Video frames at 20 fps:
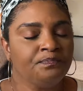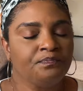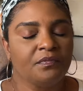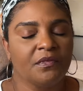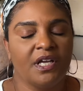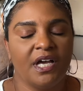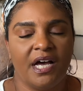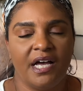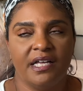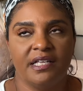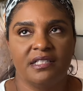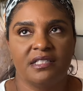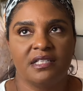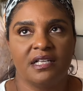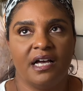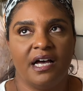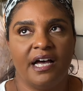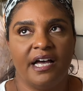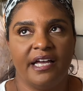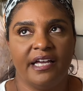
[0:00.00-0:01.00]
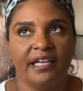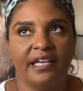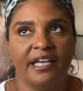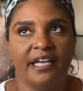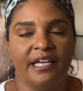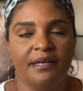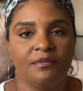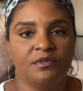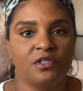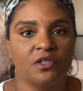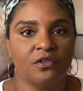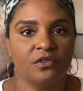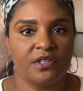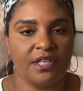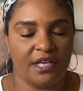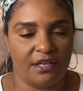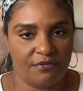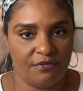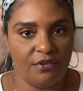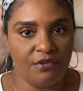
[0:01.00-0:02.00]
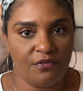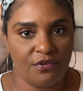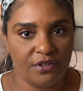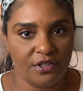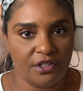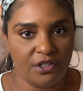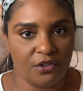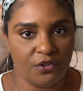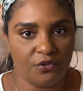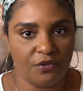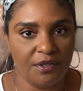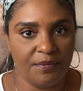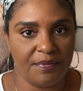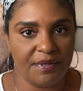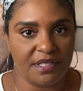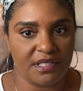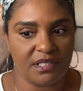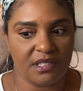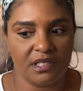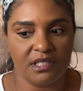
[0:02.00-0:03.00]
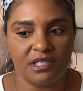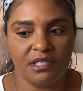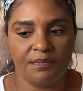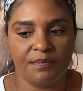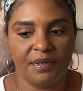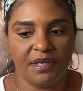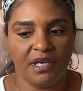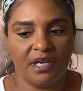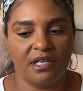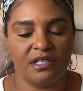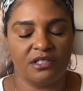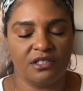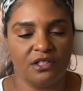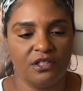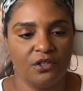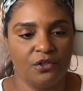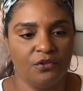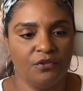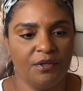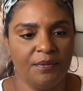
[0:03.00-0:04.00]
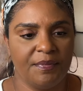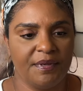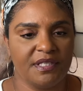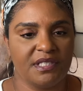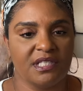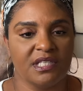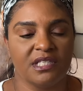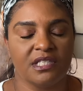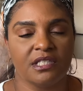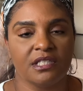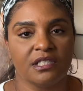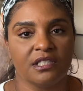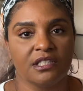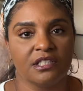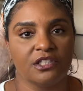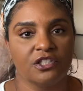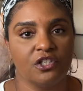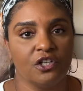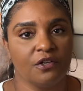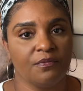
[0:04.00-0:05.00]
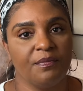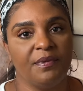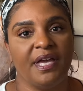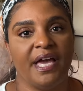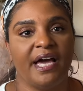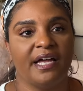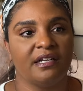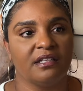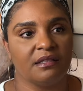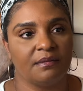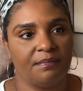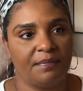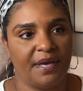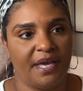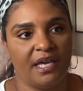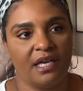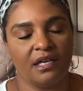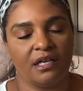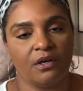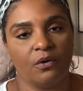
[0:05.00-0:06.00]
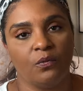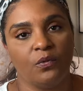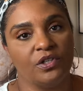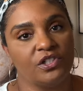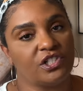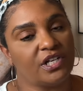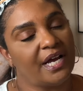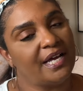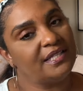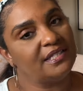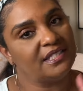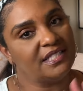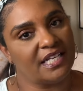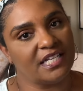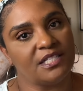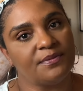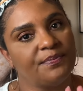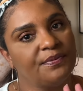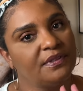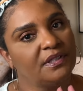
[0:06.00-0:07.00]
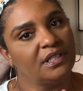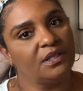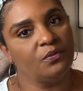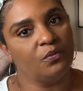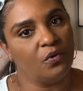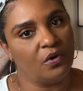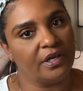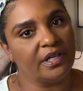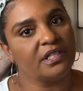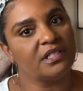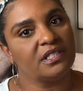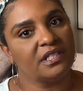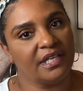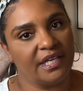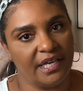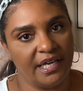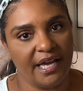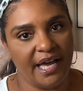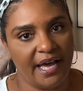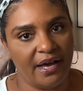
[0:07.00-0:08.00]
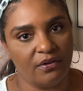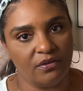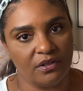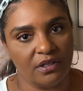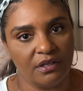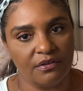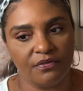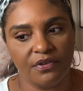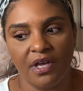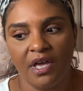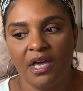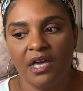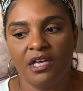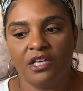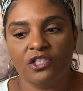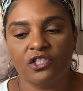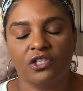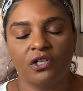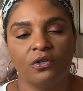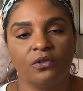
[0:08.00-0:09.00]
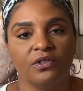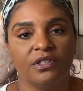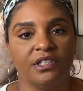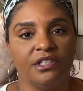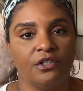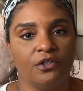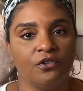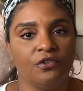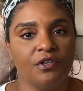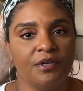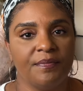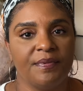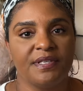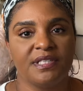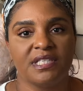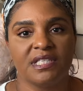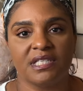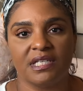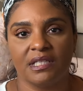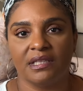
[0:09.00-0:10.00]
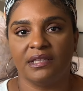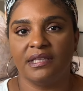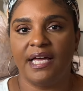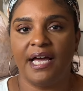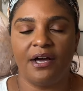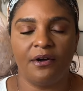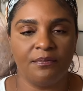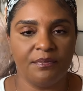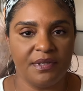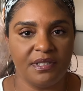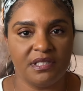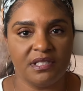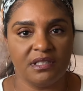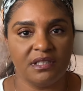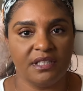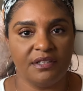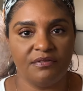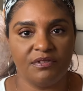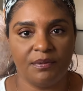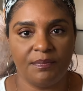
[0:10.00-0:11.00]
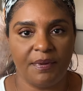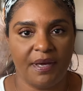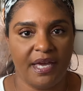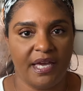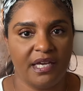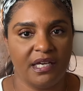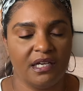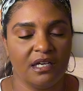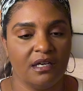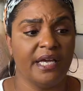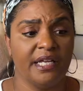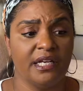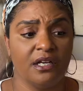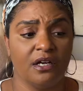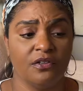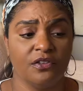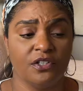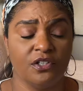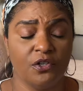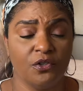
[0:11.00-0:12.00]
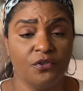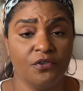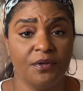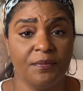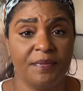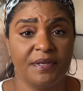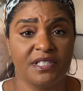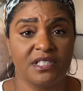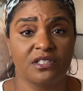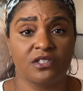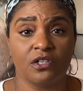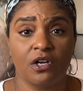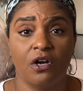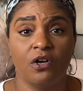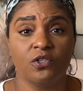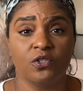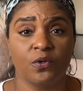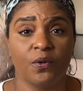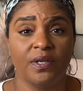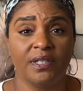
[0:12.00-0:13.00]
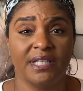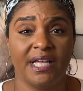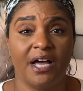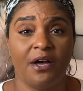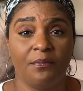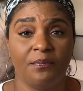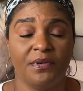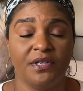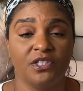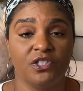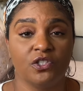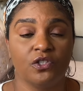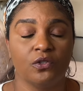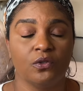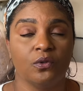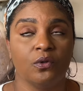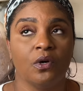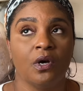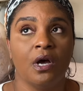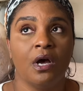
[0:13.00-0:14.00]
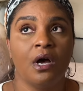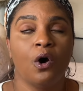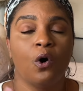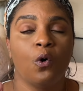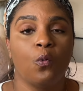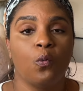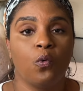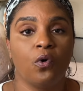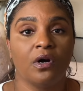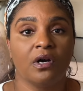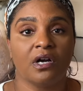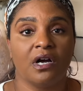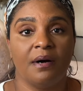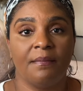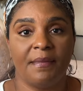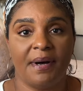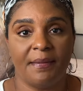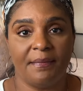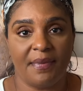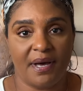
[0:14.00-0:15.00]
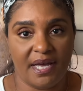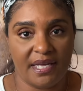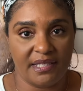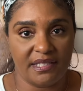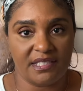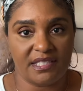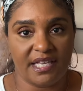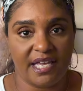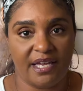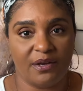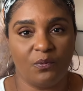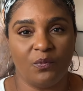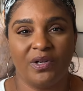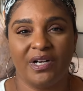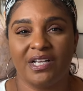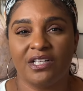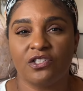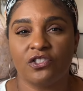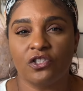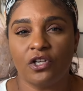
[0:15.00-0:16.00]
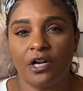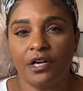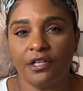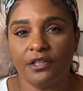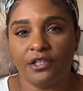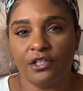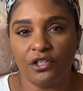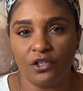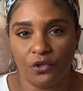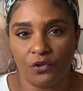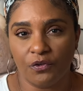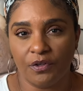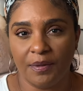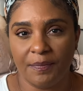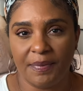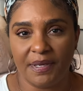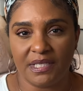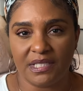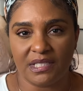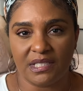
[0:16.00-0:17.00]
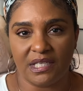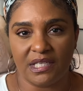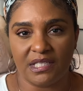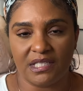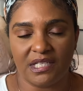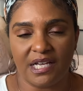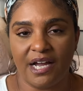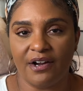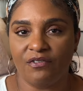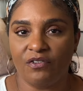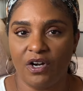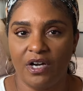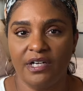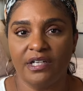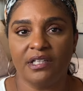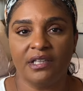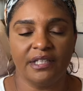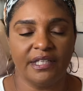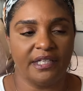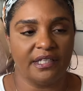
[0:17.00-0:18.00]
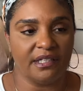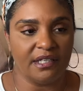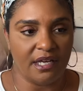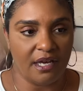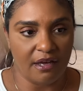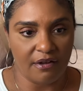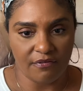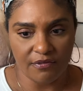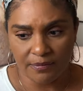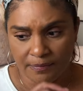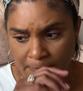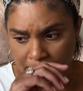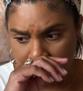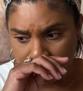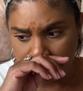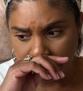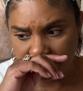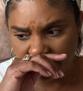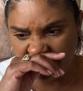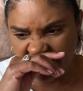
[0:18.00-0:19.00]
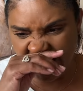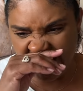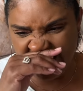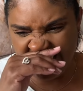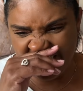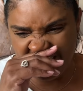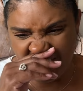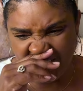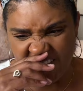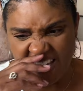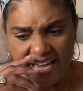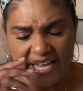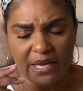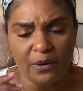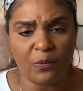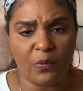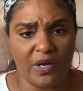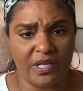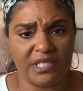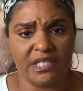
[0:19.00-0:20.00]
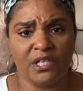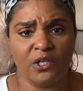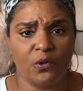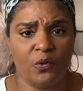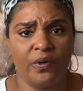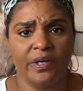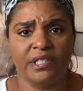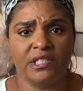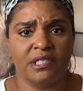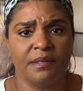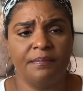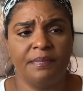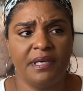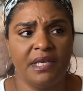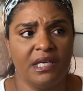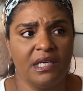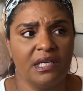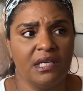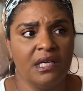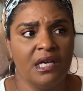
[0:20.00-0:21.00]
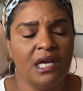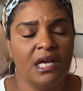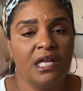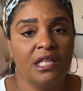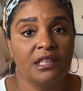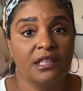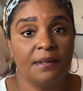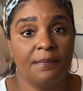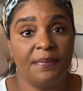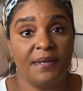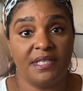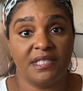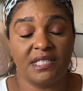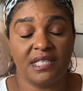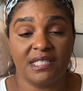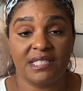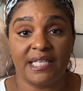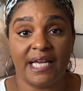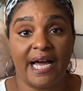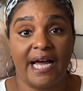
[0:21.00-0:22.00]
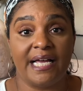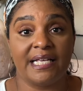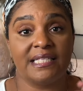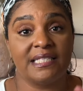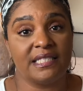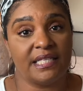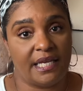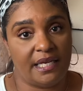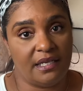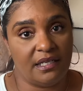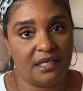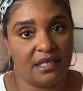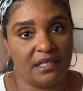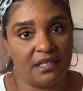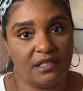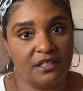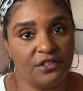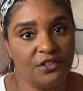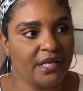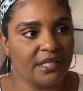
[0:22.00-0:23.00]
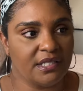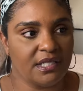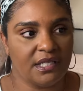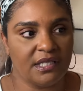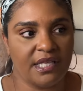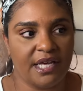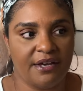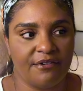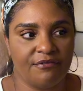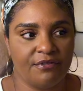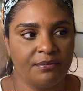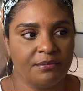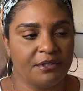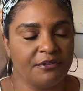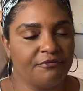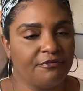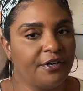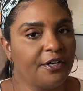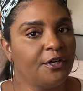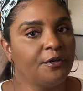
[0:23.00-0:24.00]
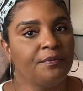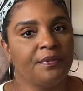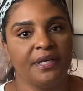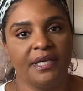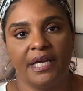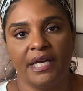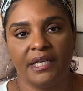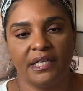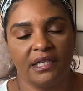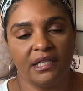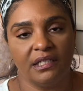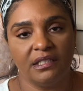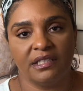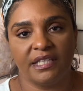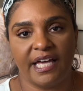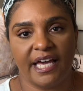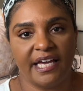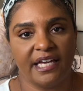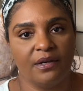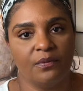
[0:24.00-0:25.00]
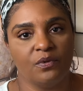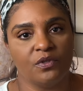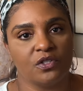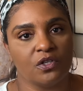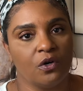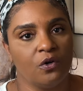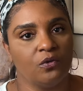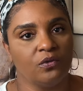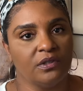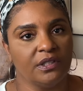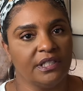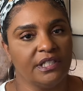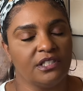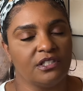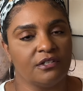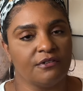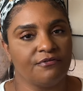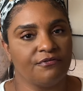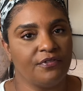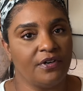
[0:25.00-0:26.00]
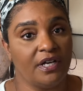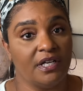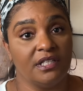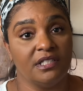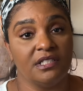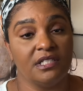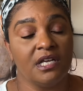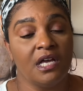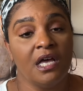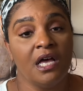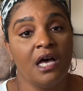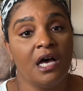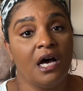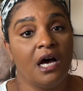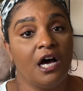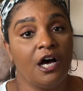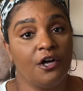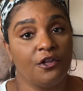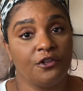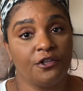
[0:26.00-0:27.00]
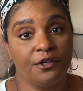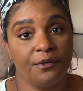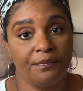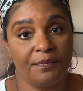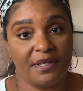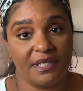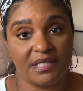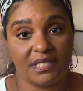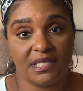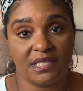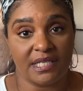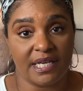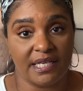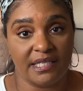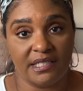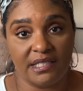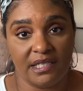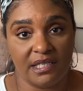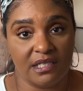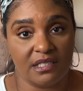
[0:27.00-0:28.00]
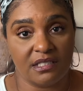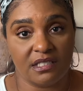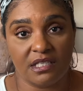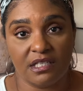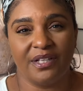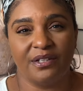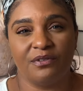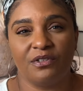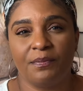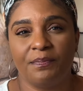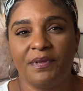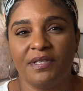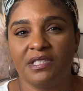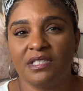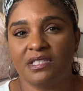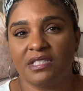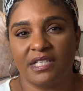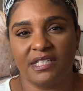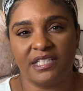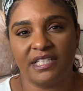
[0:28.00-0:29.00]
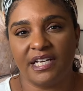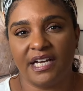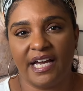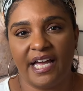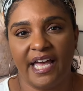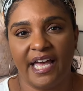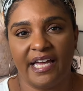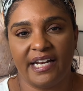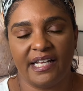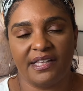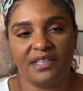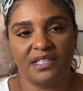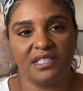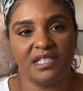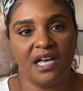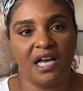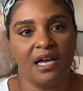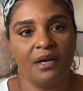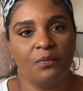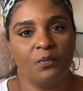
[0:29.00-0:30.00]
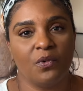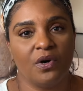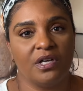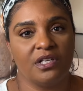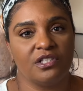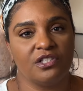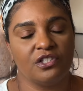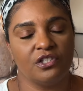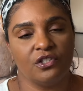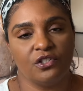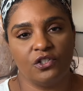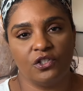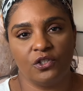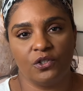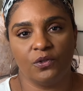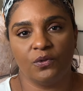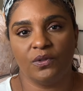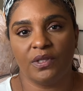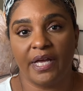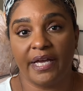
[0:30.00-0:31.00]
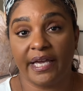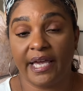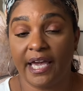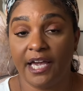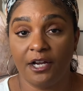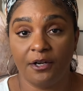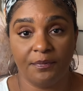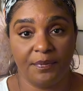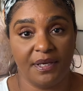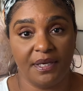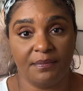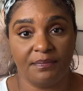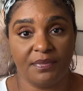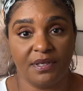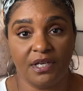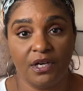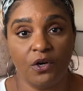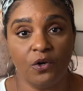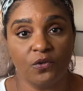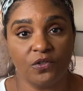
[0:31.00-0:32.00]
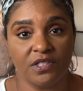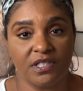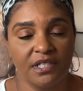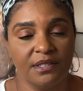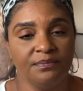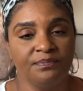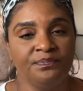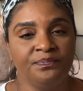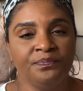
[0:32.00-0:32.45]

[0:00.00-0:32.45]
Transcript: Guys, I am so thankful for the notary business because the notary business took me out of the bank, which I desperately wanted to get out of. So the notary business allowed me to leave the bank, and the notary business also allowed me to work on my mindset. When I started the notary business, ironically enough, I knew that it wasn't going to be the business that I stayed in. I said that from the very beginning, that it was only to fund other business ideas. And the business idea I had at the time was to do like Airbnb hosting.